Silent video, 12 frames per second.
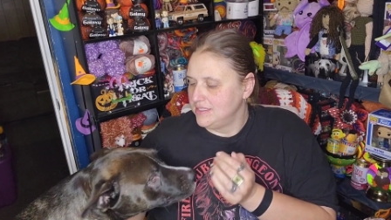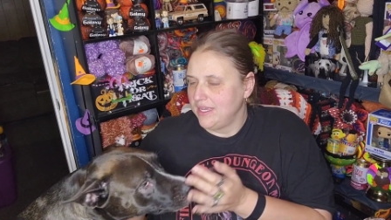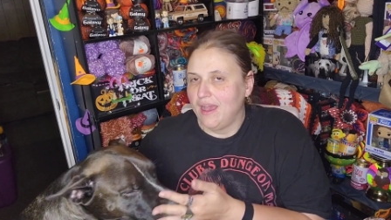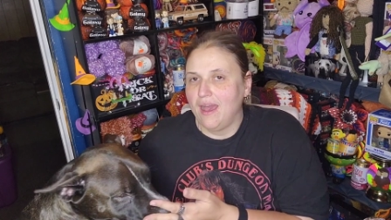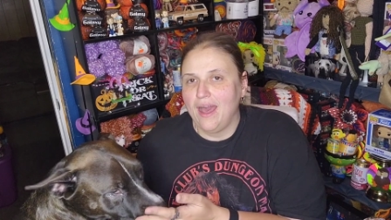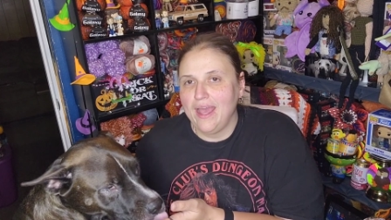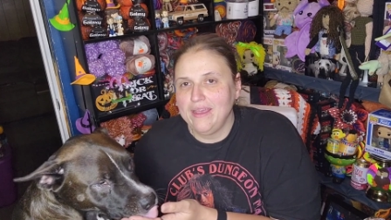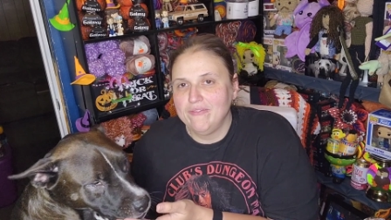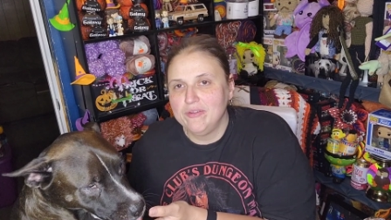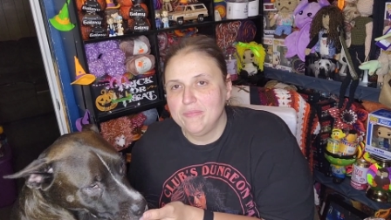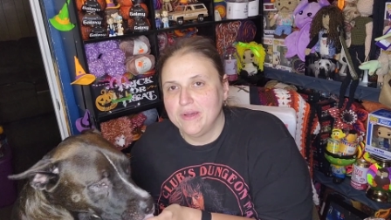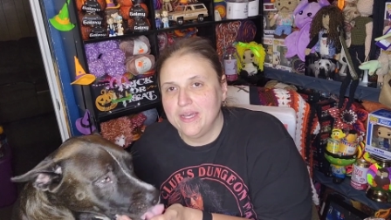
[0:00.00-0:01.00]
Say hi,
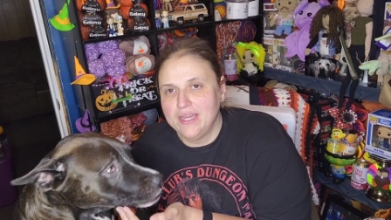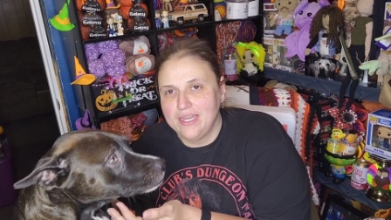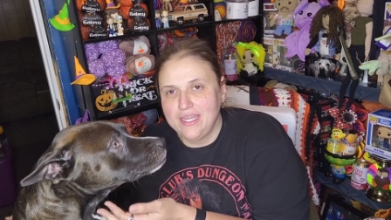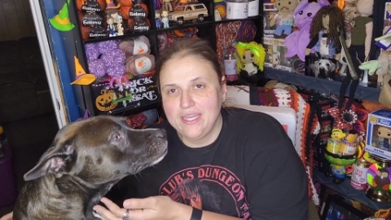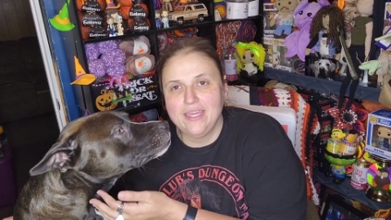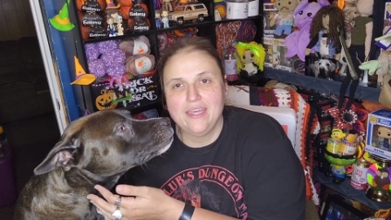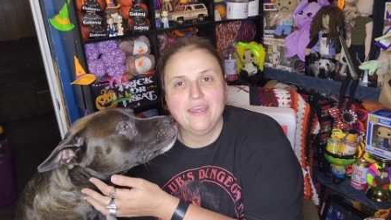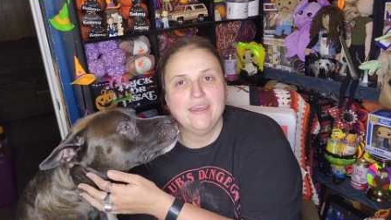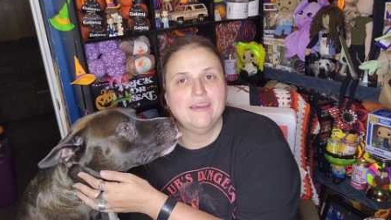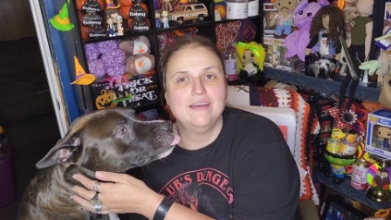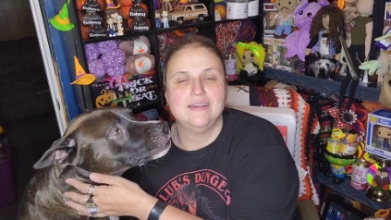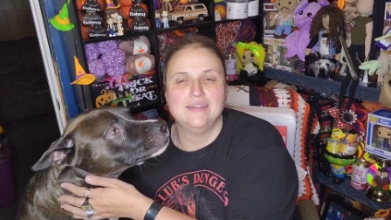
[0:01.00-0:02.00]
everybody.